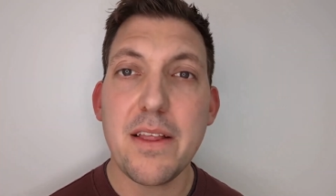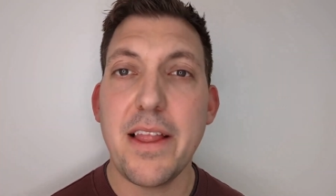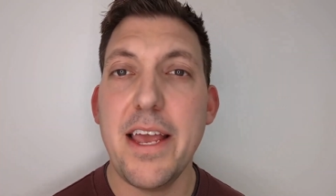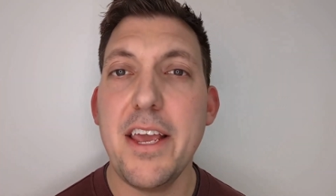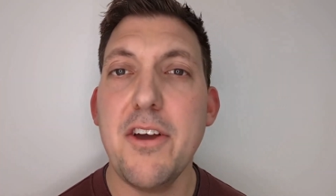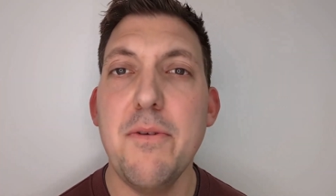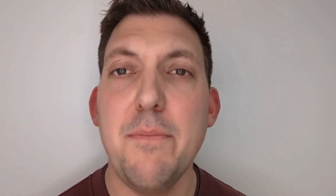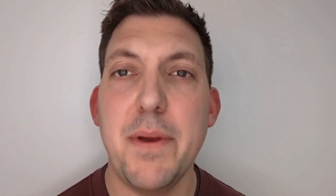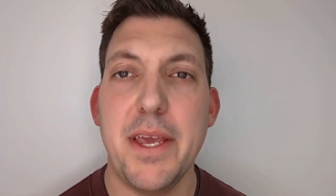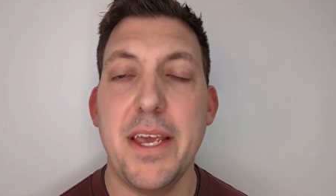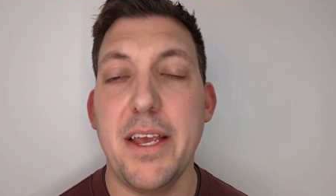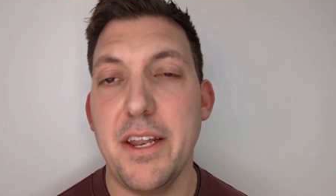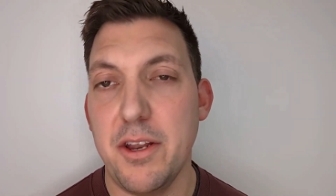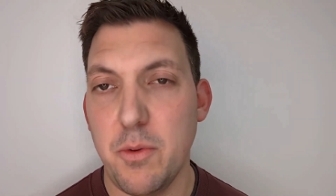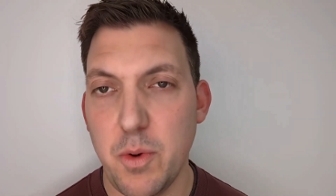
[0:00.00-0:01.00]
They compete
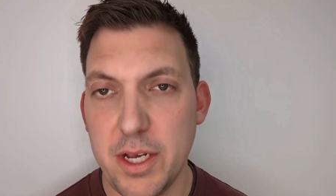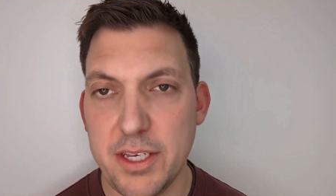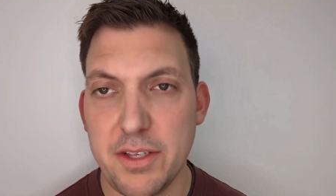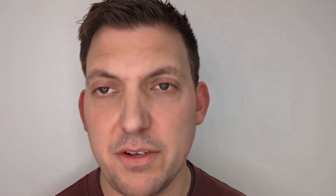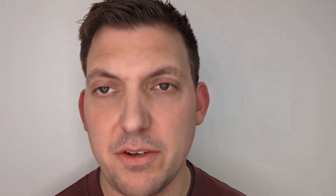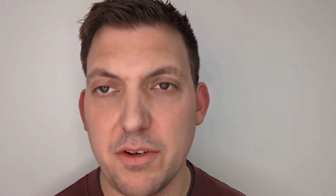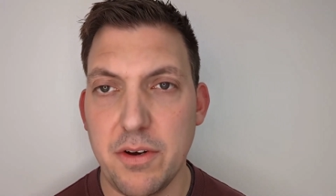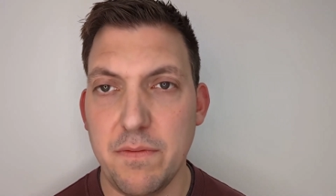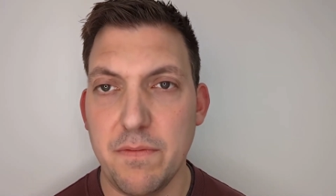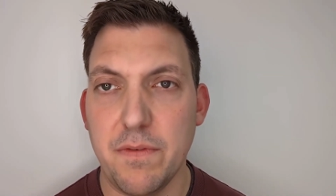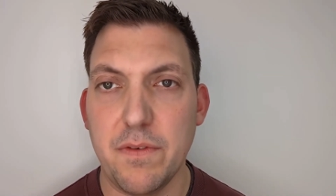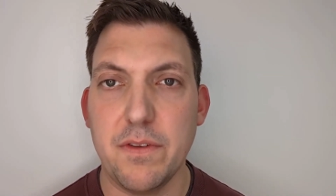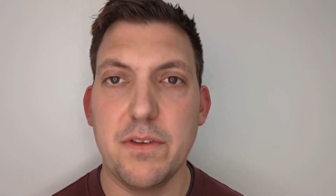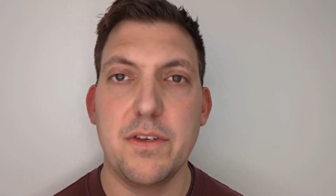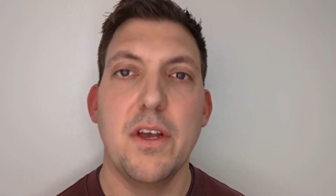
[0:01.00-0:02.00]
in the Western
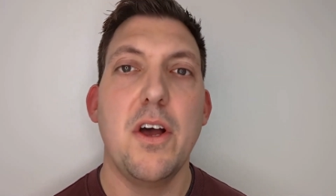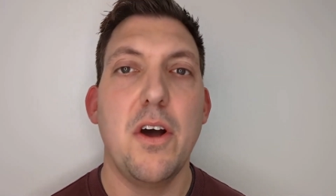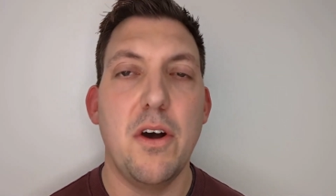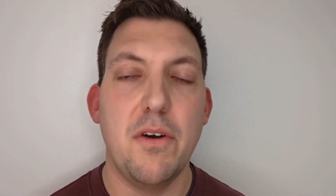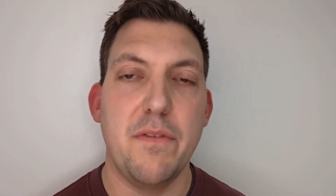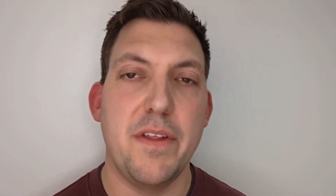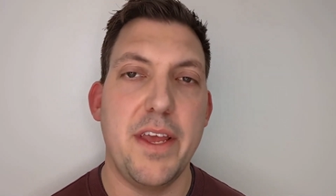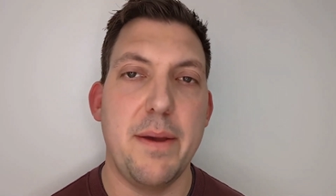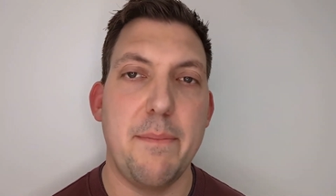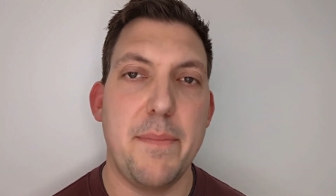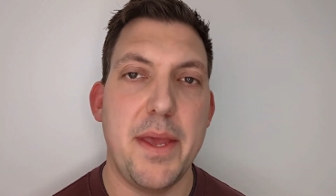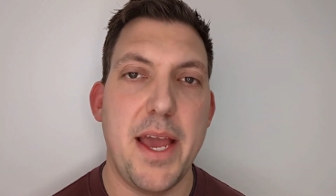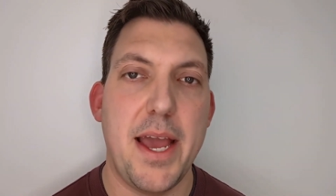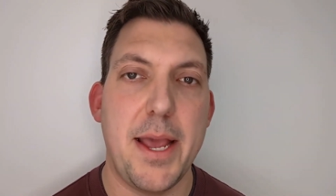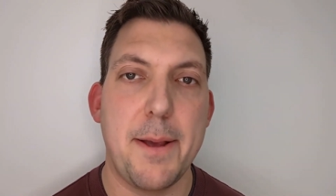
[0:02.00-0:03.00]
Conference of the
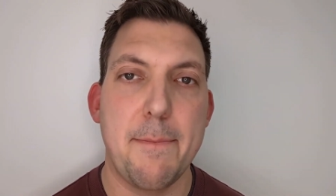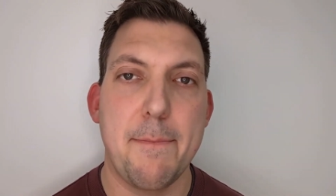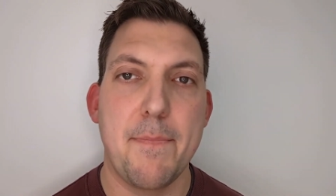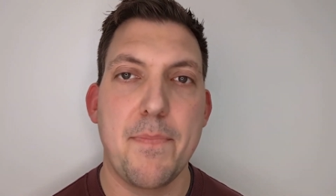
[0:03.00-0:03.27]
NBA.